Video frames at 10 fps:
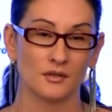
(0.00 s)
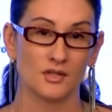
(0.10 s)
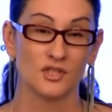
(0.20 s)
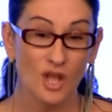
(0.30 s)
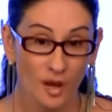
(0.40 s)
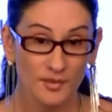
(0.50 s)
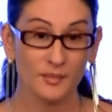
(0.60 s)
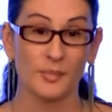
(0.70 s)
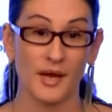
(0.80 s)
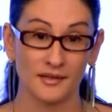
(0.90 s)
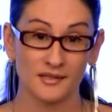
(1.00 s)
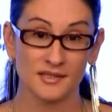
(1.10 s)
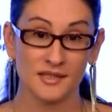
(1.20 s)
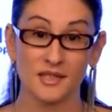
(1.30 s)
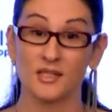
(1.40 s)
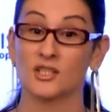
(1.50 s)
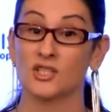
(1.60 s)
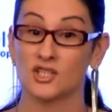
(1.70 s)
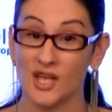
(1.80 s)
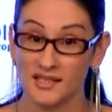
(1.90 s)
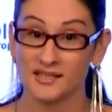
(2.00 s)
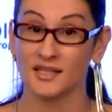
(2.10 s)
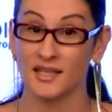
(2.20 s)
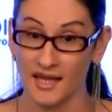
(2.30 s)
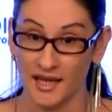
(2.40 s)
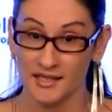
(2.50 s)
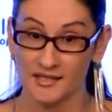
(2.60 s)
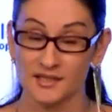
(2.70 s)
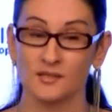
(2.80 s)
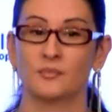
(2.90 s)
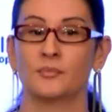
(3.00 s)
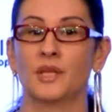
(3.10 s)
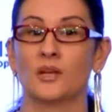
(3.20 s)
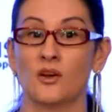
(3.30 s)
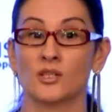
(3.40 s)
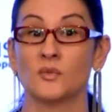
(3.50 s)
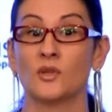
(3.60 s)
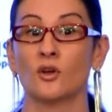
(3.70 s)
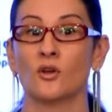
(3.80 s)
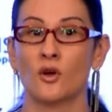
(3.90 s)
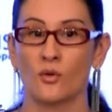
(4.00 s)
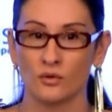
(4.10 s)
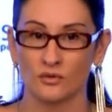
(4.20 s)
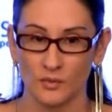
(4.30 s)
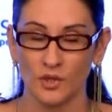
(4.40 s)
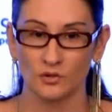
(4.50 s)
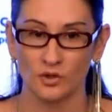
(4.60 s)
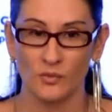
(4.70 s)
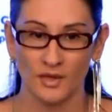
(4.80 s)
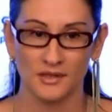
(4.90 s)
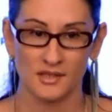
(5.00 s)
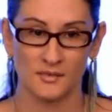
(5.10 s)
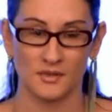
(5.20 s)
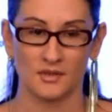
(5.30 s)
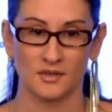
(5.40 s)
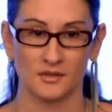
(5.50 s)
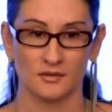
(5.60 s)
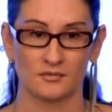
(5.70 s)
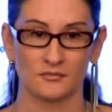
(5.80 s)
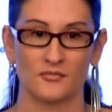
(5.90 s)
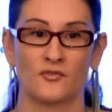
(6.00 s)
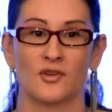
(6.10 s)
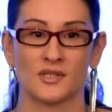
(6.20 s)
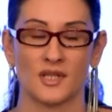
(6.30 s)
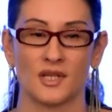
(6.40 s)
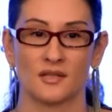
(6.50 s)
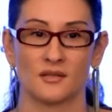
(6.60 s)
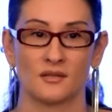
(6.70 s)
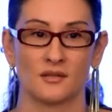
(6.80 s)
stop the pregnancy just in case, because we don't know what is with the first kid.